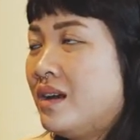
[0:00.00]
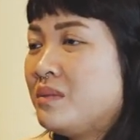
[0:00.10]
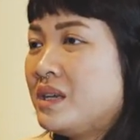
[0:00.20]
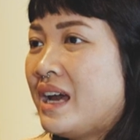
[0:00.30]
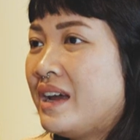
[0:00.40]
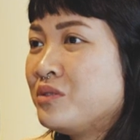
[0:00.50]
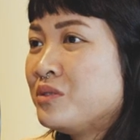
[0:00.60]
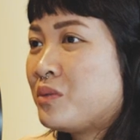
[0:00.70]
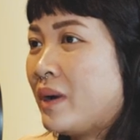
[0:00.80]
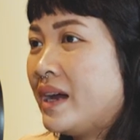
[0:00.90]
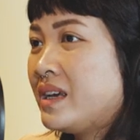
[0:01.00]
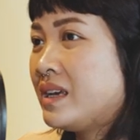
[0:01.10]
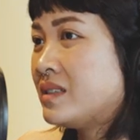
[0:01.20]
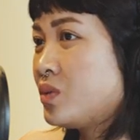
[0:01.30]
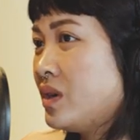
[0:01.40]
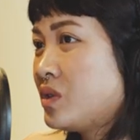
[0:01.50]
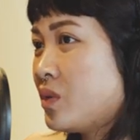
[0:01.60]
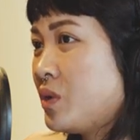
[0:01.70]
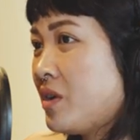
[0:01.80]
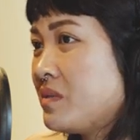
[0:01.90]
I mean, I don't know why it's twenty
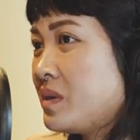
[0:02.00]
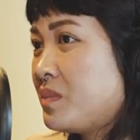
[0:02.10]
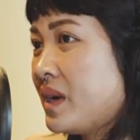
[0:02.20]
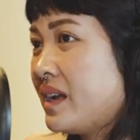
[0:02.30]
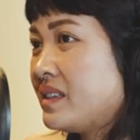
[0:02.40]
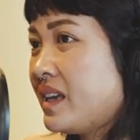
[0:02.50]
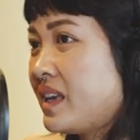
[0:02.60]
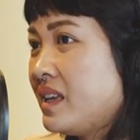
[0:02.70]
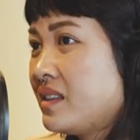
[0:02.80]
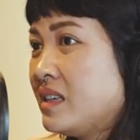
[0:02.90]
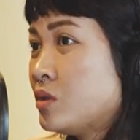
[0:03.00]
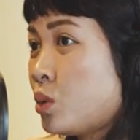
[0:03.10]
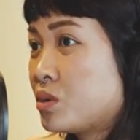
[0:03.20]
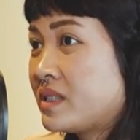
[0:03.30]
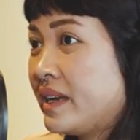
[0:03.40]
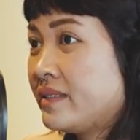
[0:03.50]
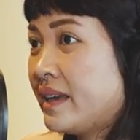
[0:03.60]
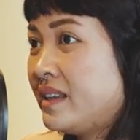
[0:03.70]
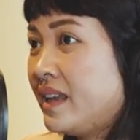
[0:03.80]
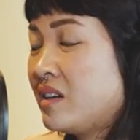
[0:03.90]
twenty-one and people are taking things wholesale
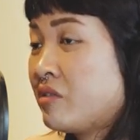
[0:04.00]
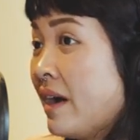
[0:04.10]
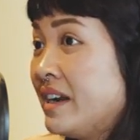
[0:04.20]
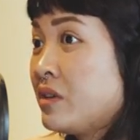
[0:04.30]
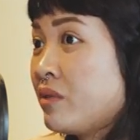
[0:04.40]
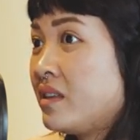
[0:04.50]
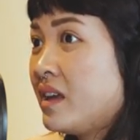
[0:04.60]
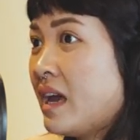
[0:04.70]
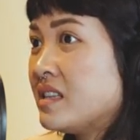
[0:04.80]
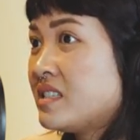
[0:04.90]
and then running with it